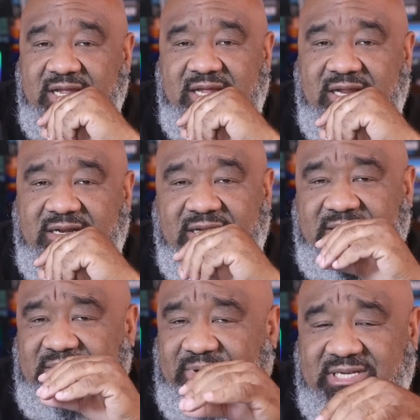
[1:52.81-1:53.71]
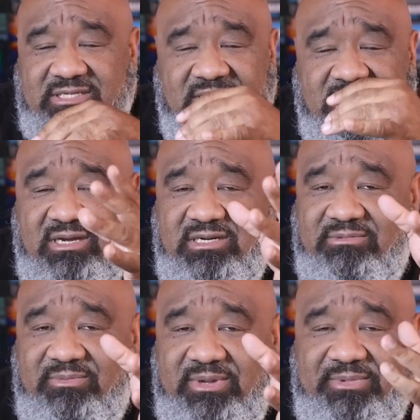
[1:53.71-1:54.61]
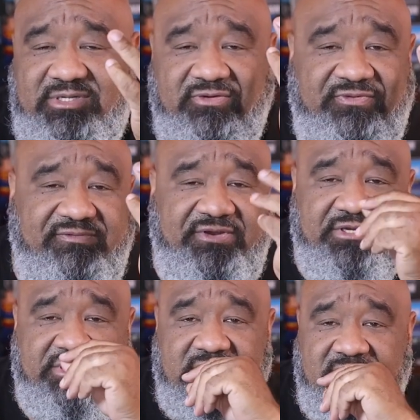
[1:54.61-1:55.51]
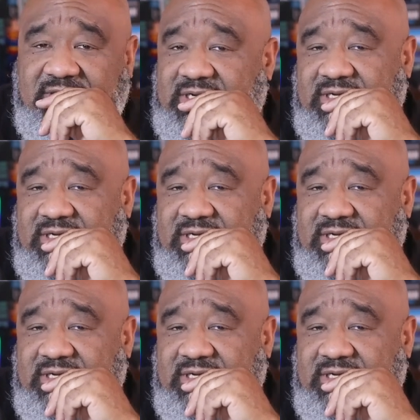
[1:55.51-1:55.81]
and the price could have gone up to maybe 250 or so.